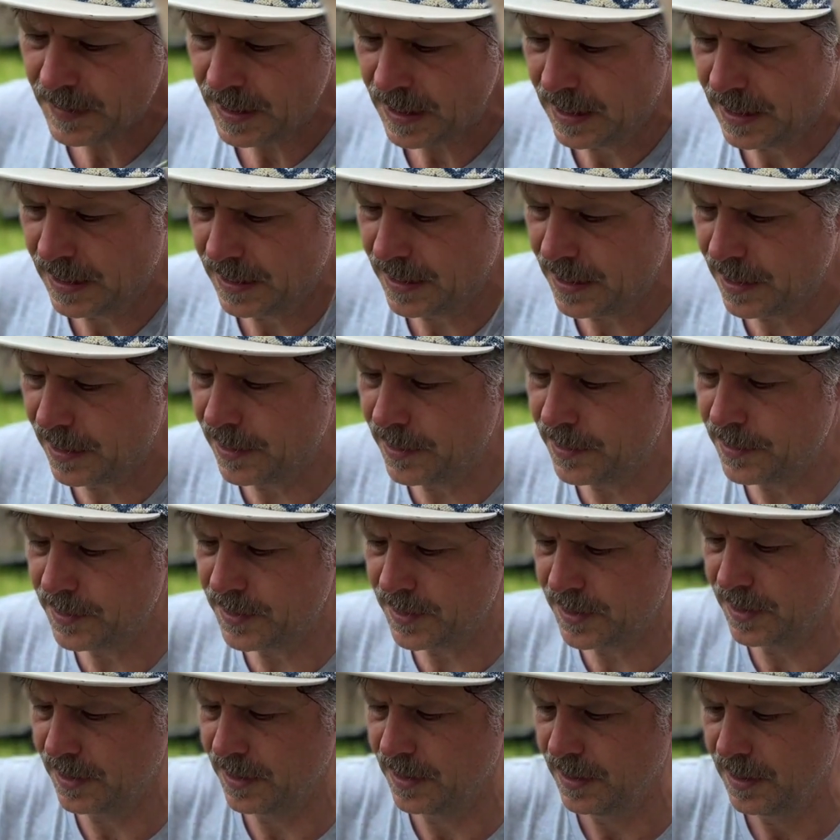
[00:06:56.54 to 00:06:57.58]
And
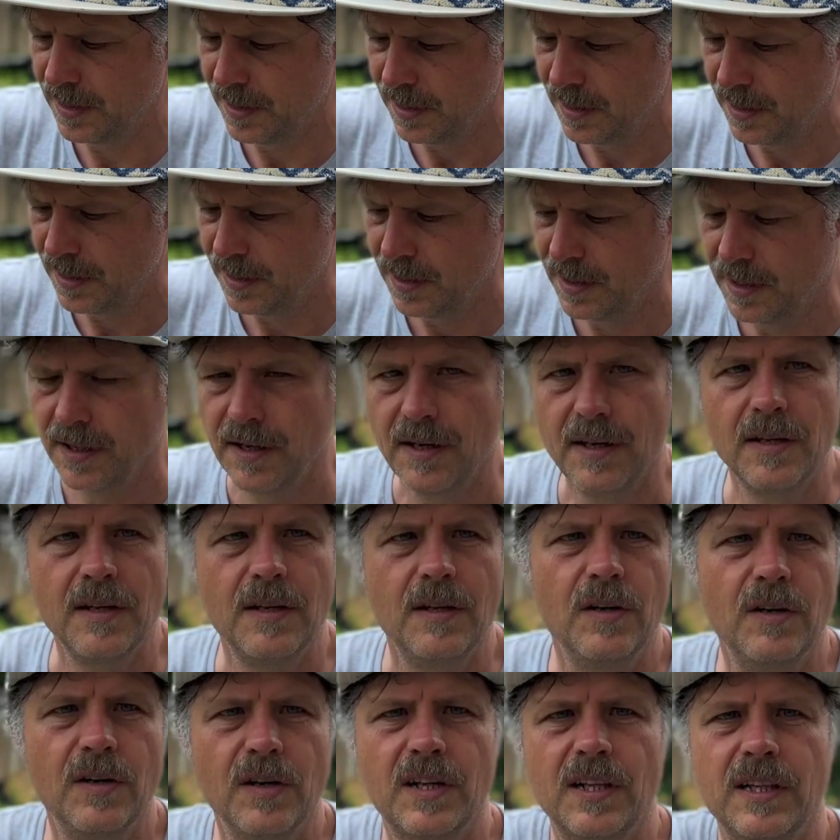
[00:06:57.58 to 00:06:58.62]
those
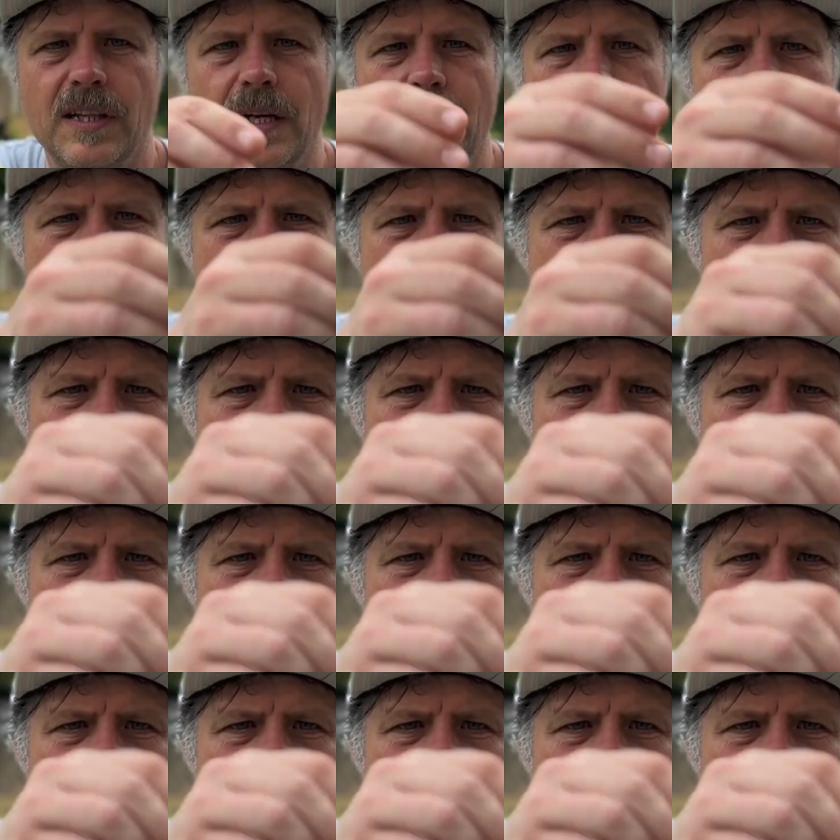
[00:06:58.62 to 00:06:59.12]
lure clips